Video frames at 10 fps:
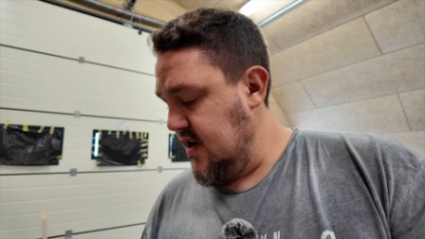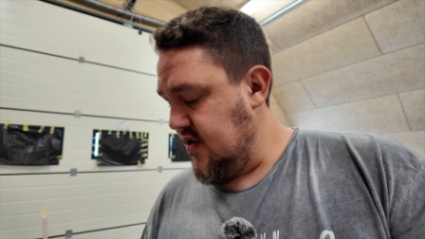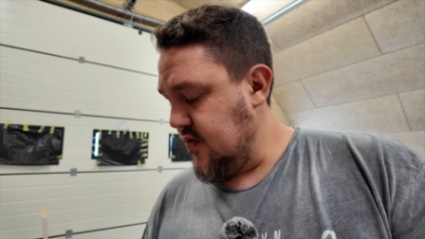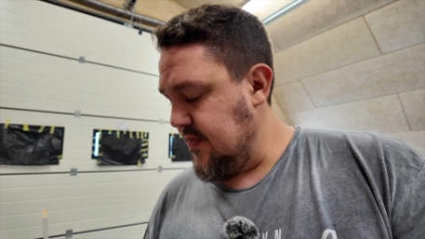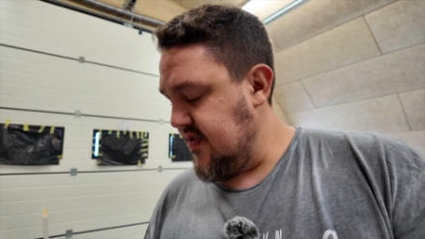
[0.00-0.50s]

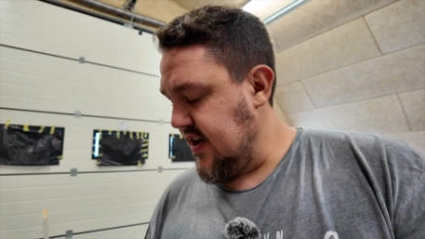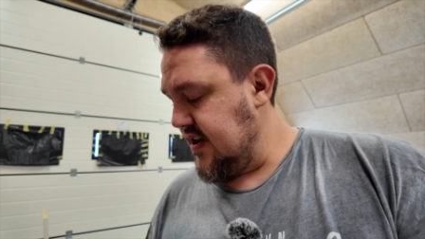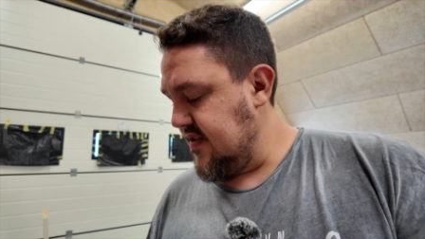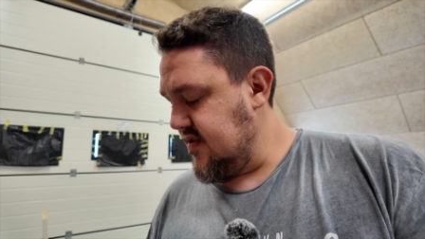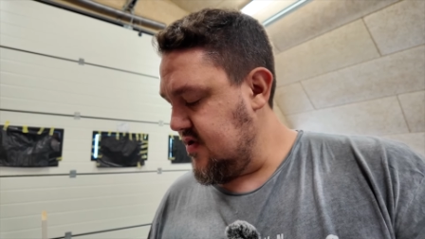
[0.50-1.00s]
his
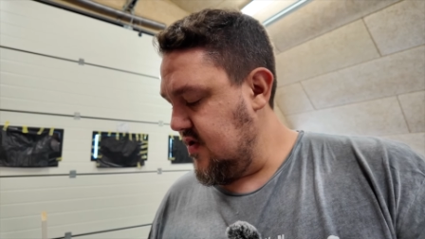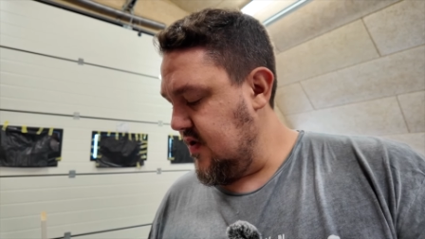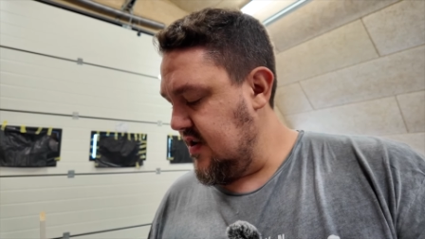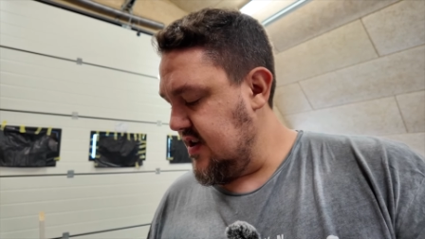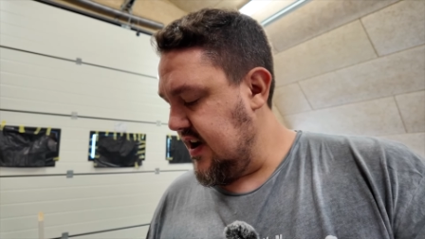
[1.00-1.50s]
website is not
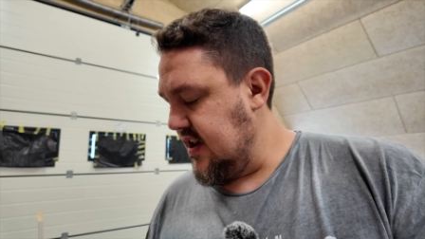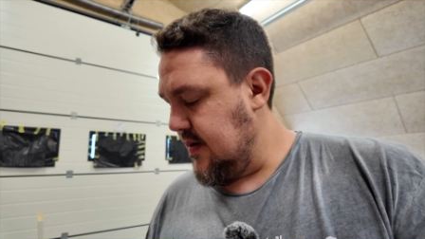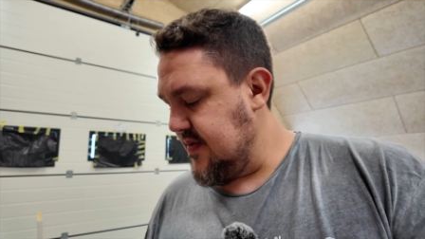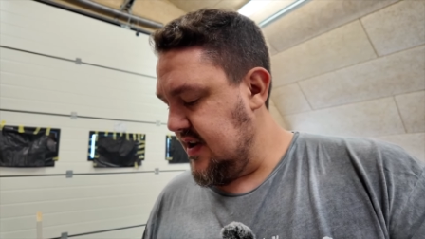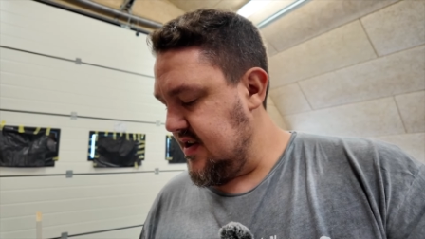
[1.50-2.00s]
entirely
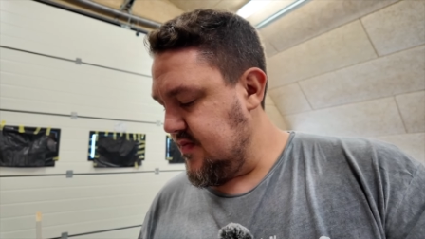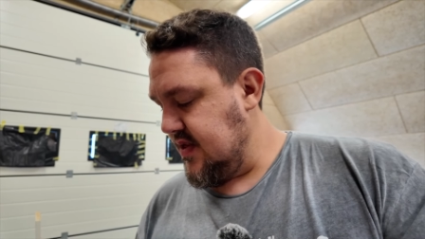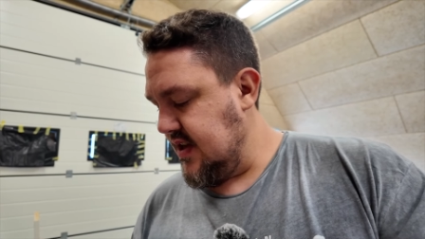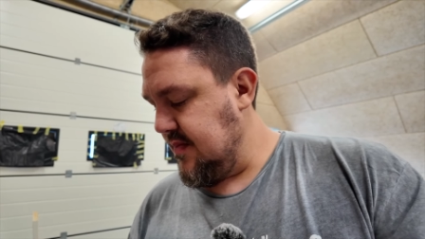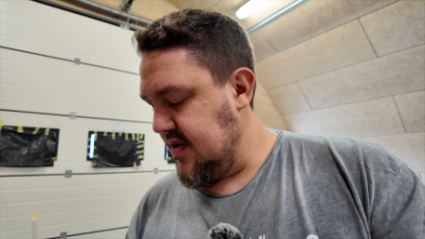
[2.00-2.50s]
updated
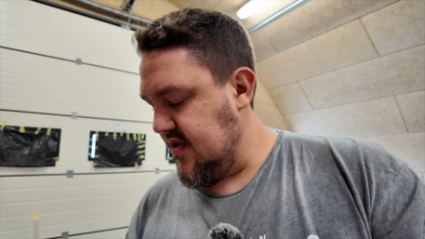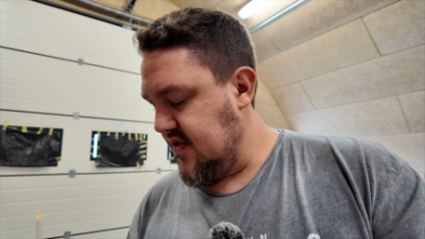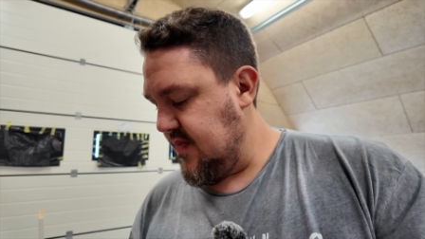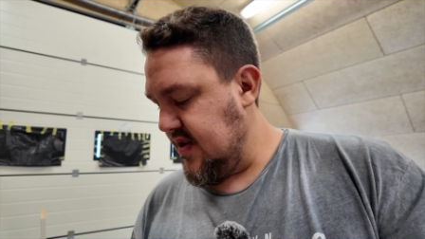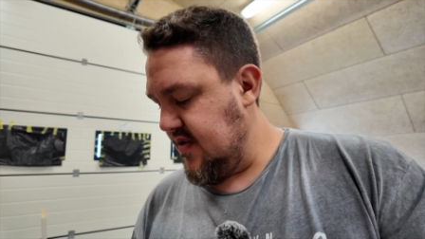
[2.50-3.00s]
with the
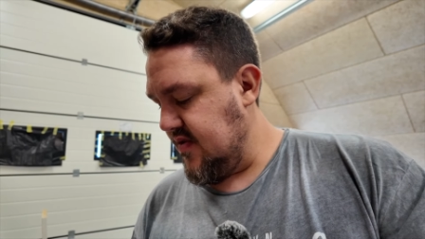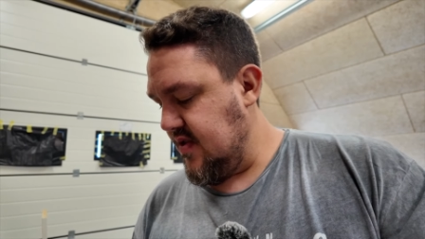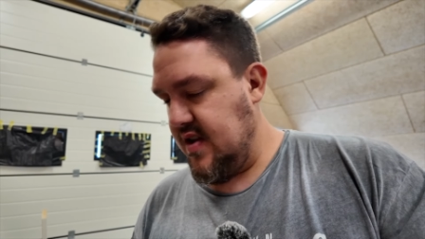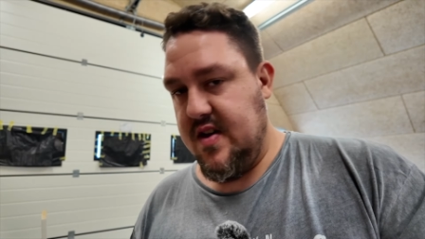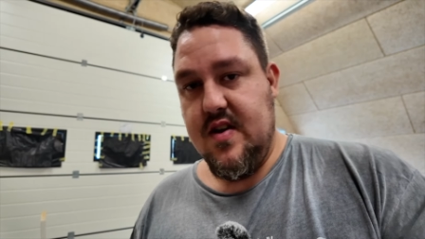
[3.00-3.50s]
images because
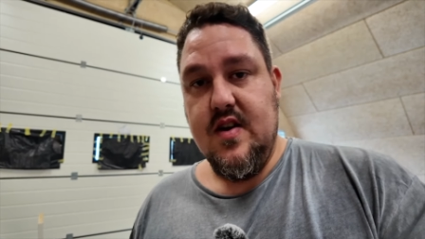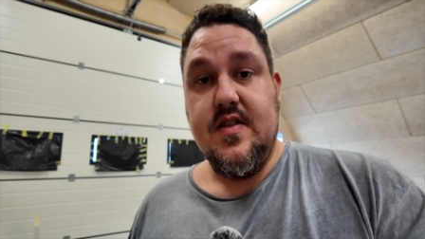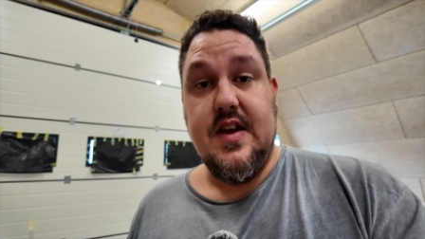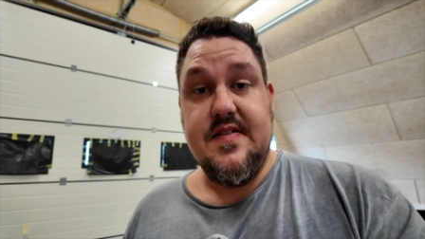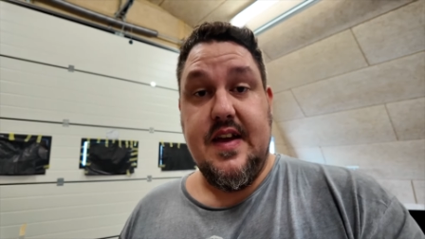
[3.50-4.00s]
the
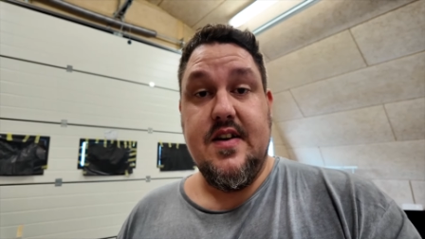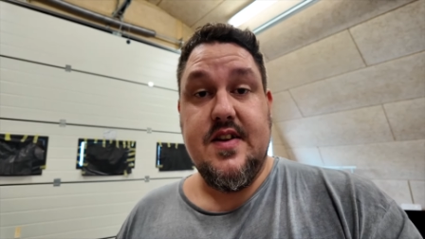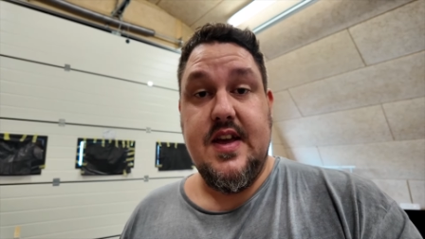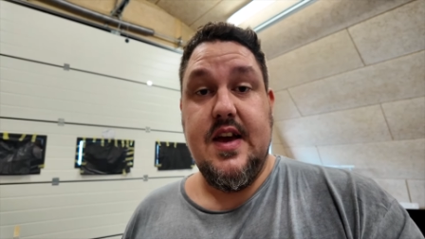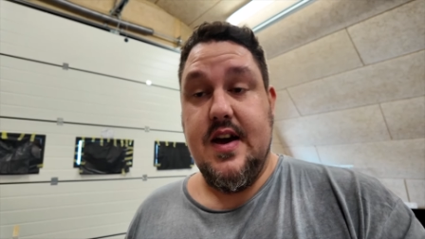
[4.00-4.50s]
things I
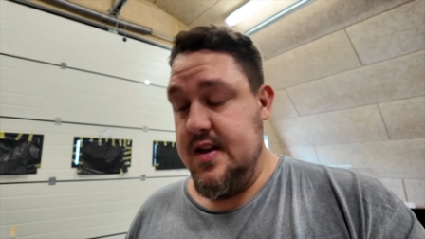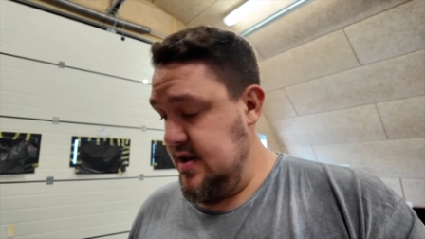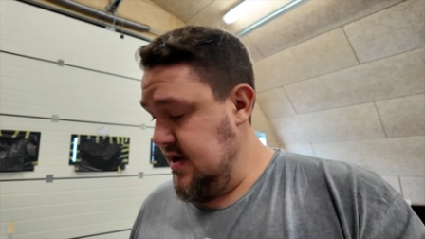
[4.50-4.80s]
got here